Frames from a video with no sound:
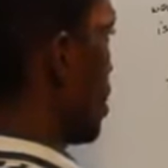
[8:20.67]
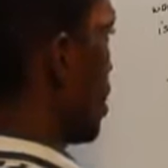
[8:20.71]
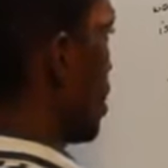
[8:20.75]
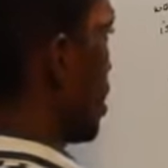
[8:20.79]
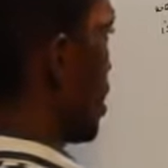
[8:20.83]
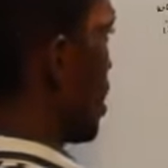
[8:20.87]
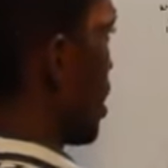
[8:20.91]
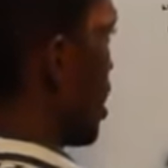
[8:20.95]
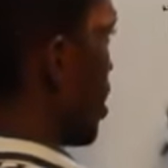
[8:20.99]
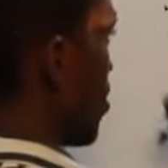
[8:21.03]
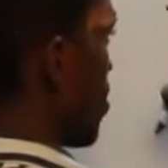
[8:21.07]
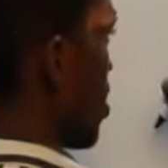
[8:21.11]

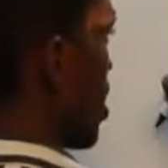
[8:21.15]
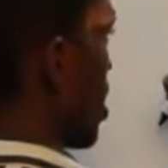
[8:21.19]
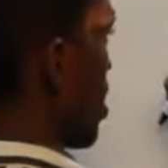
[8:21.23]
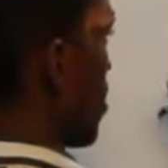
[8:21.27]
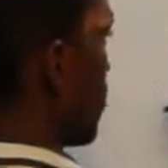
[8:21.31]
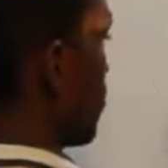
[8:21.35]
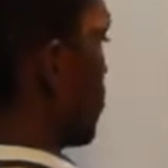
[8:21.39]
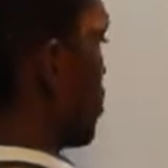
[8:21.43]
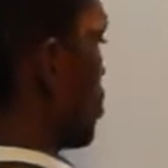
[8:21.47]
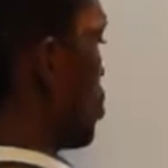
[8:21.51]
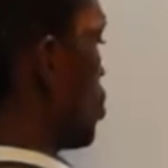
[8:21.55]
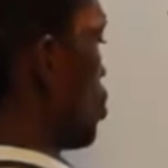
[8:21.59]
Here our
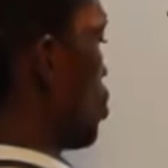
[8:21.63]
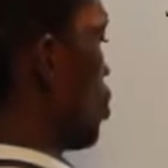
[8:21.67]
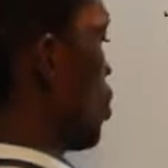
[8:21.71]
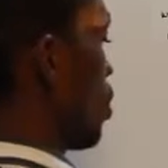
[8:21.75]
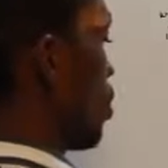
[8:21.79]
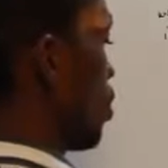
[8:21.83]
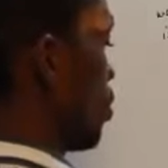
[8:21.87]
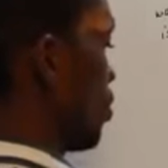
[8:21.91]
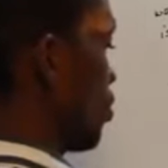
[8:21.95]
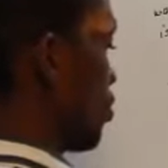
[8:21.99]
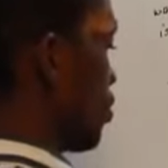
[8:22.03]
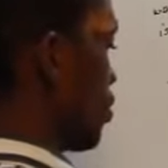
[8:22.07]
F is
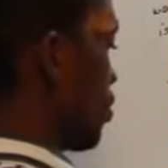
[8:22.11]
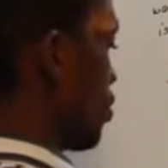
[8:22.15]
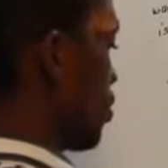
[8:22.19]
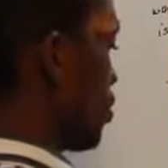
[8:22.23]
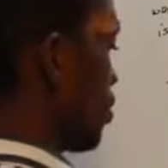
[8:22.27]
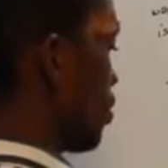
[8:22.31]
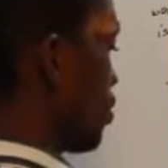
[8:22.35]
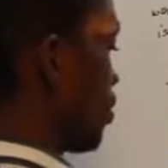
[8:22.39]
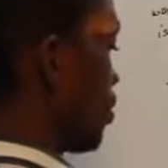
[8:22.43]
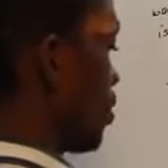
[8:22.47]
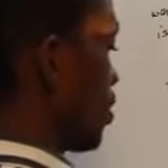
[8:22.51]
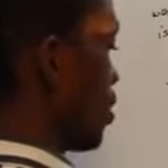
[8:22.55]
12
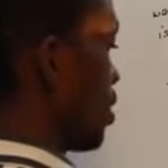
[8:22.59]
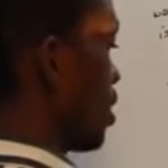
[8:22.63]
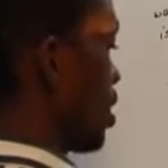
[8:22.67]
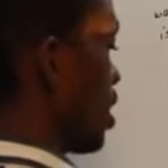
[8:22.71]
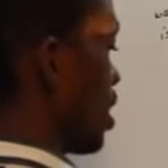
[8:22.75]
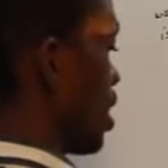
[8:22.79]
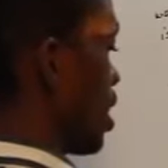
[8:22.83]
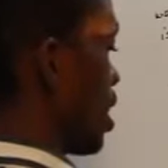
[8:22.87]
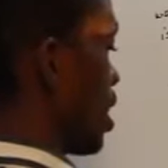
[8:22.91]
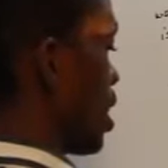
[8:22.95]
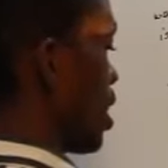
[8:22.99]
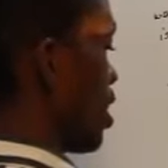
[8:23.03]

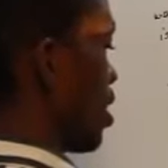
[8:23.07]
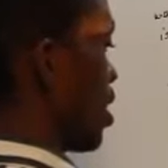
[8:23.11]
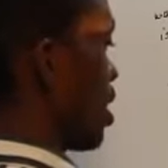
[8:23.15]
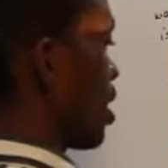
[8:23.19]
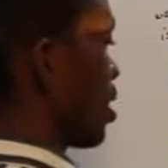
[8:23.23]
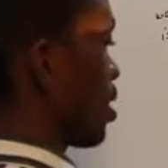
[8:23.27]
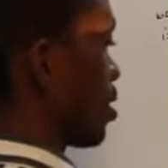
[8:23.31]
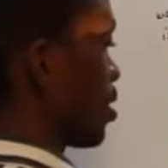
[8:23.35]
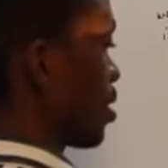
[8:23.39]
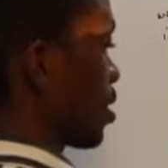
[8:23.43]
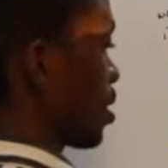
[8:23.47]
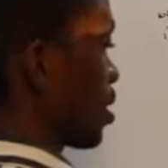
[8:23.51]
and
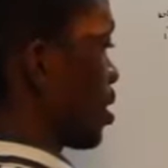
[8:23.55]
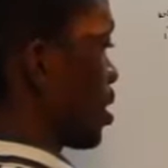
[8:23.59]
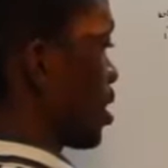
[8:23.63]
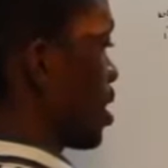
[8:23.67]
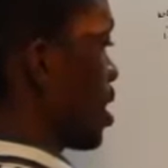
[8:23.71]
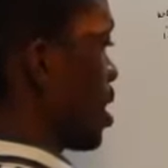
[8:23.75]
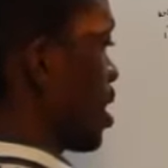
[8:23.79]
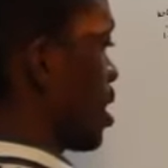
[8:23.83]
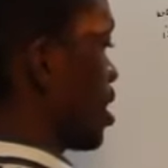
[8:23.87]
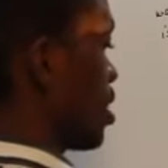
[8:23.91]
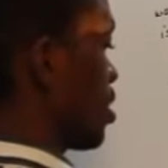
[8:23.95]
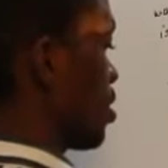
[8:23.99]
our
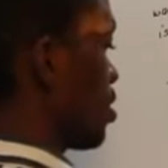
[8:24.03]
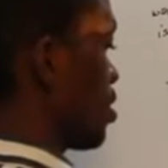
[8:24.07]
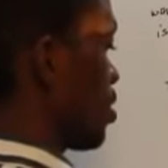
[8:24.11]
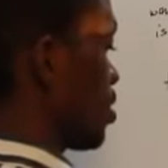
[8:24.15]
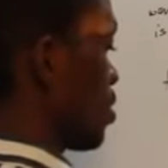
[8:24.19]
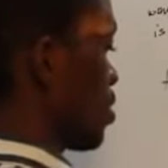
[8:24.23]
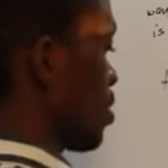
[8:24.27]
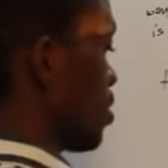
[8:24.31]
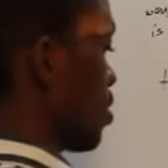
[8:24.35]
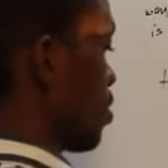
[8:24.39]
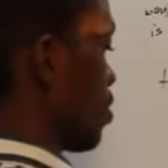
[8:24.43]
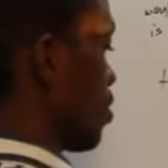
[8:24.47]
K
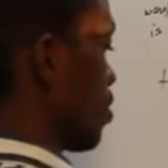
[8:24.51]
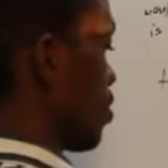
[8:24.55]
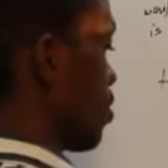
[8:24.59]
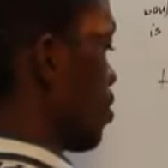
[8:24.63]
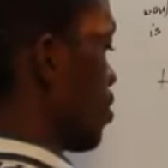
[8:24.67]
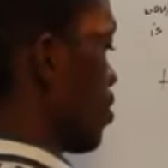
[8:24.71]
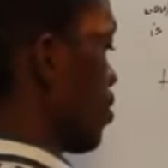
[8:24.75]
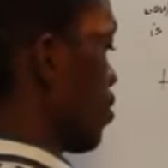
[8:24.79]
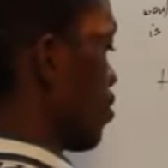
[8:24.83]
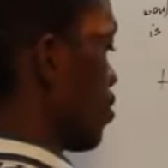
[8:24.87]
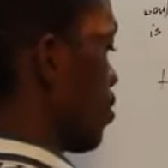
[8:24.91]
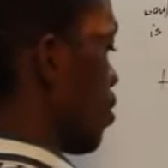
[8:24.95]
is
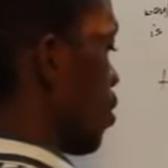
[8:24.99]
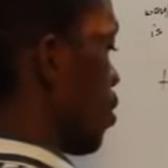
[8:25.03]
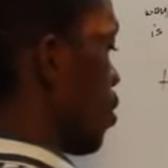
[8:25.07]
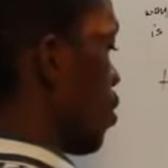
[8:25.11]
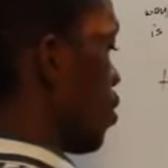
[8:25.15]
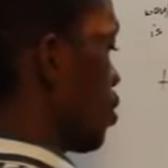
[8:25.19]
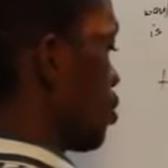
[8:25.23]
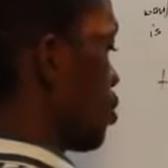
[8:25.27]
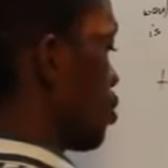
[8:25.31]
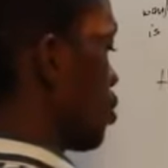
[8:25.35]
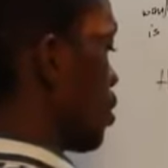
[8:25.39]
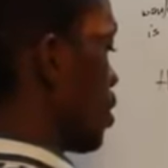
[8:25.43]

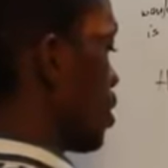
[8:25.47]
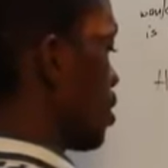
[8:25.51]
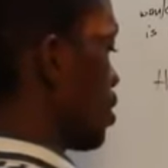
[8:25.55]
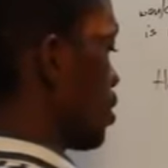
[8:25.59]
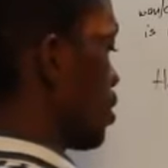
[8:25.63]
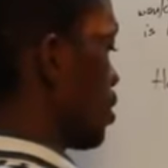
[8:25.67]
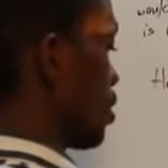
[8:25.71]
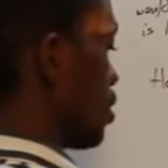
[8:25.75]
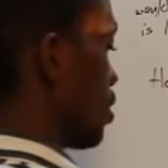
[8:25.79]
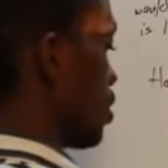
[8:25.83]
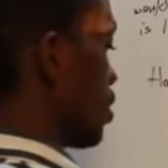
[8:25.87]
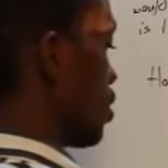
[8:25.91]
400.
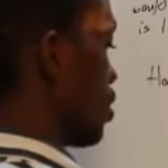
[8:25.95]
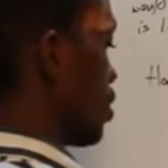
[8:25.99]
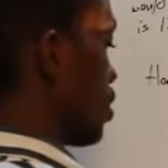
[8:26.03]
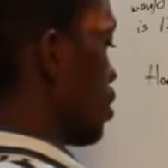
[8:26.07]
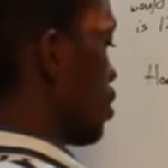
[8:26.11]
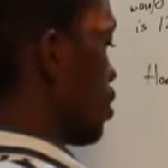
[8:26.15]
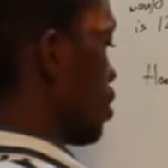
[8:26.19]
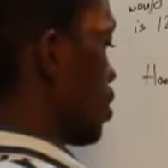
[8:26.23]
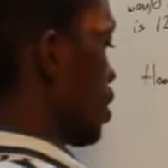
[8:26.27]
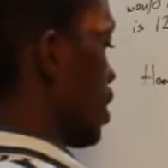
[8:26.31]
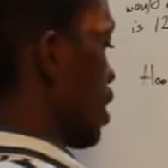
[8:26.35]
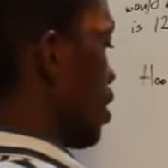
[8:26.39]

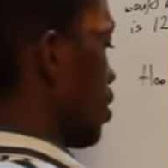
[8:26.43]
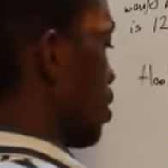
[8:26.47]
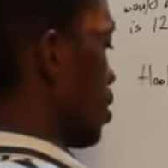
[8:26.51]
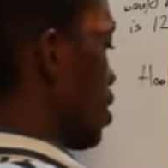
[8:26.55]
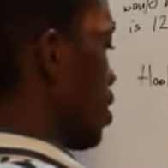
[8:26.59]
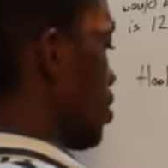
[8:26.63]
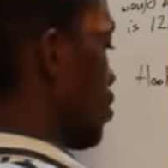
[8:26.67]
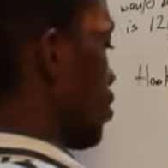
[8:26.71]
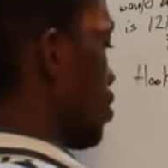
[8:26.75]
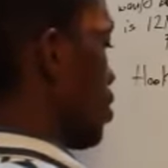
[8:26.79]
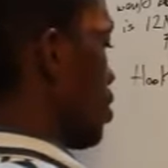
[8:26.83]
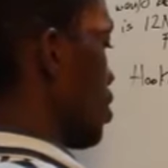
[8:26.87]
So that will
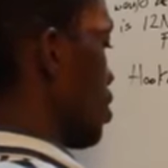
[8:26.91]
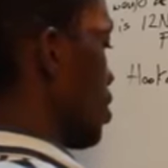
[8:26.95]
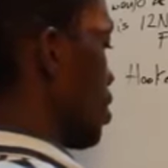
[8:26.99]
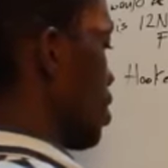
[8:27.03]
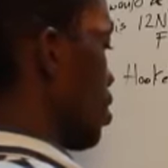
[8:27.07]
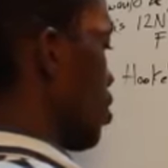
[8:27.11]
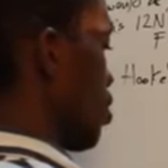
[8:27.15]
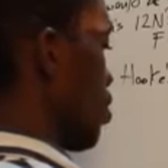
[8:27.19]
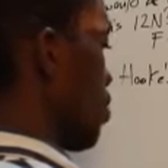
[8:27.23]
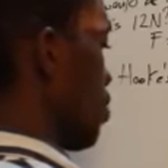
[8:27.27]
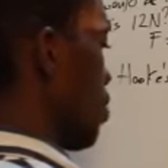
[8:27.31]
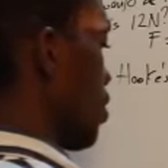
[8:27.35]
give us
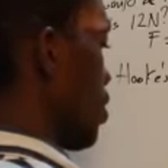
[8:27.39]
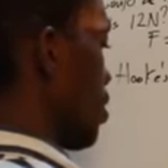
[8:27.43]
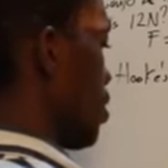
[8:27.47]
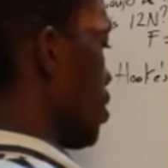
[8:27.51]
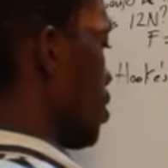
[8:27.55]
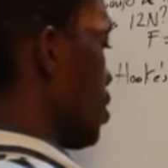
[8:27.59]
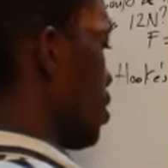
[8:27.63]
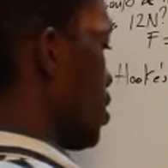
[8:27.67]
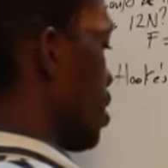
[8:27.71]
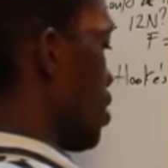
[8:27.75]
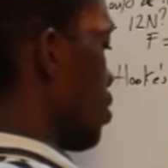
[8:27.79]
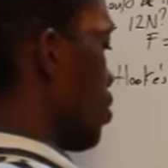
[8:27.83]

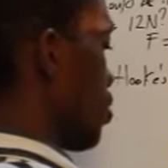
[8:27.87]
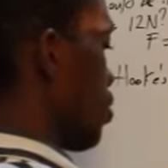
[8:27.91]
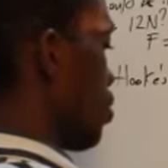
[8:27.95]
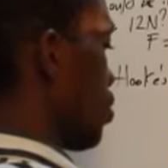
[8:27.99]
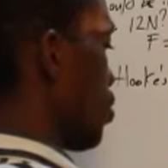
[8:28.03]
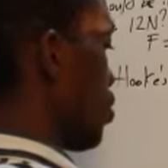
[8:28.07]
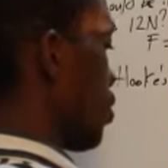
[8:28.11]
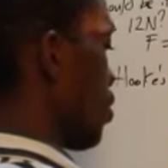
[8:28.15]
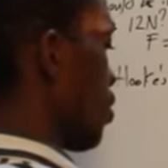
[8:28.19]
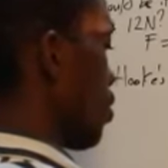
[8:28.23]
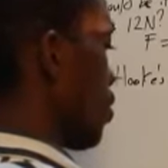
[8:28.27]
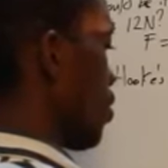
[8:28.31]

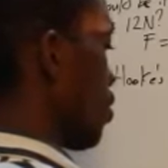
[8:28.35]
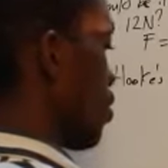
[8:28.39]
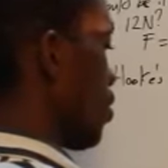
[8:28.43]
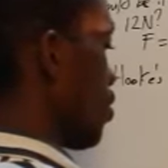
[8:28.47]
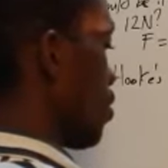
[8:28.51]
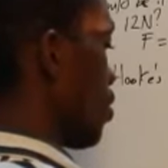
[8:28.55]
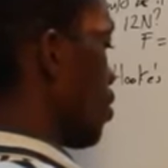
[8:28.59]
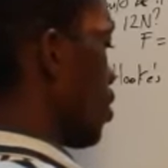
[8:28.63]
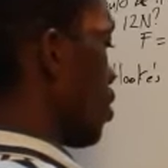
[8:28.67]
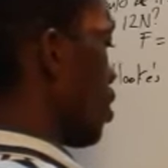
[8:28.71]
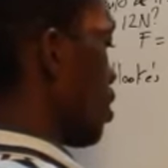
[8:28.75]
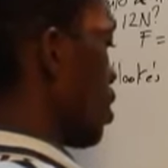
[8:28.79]

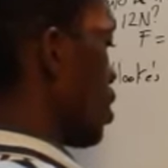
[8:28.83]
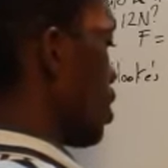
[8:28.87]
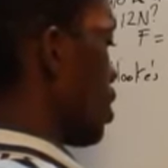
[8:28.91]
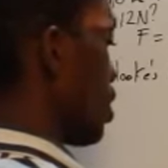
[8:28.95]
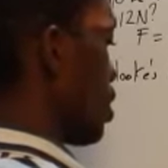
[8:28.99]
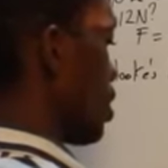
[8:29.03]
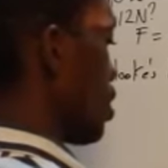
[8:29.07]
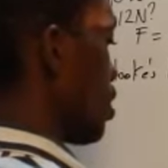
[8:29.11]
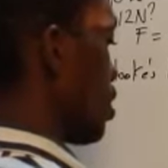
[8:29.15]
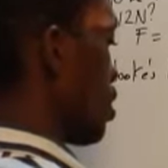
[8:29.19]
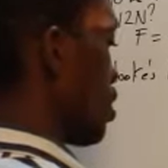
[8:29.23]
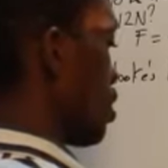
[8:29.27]

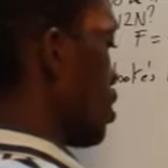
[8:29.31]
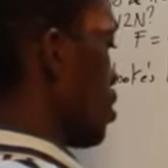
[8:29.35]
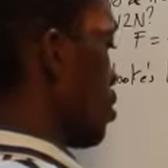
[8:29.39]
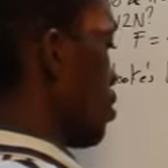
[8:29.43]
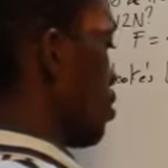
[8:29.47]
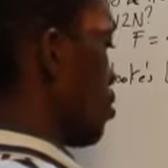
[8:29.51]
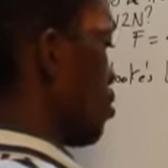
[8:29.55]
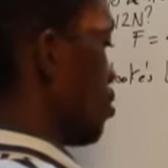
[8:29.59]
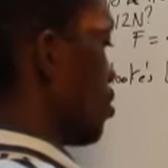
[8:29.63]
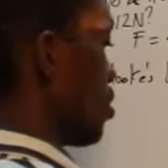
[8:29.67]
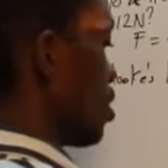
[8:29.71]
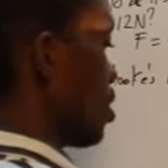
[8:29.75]
0.03
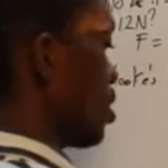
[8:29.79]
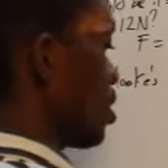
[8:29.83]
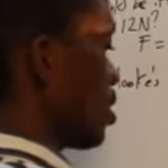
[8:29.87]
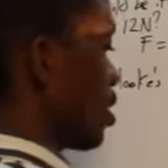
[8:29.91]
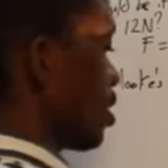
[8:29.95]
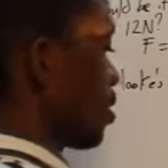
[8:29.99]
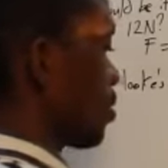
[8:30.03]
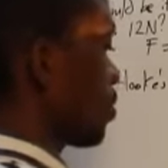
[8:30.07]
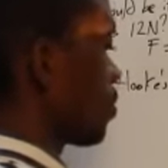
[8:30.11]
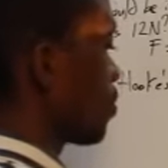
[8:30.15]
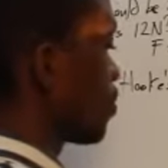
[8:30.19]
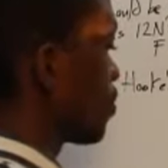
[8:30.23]

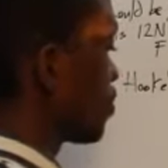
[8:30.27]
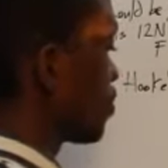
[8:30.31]
meter.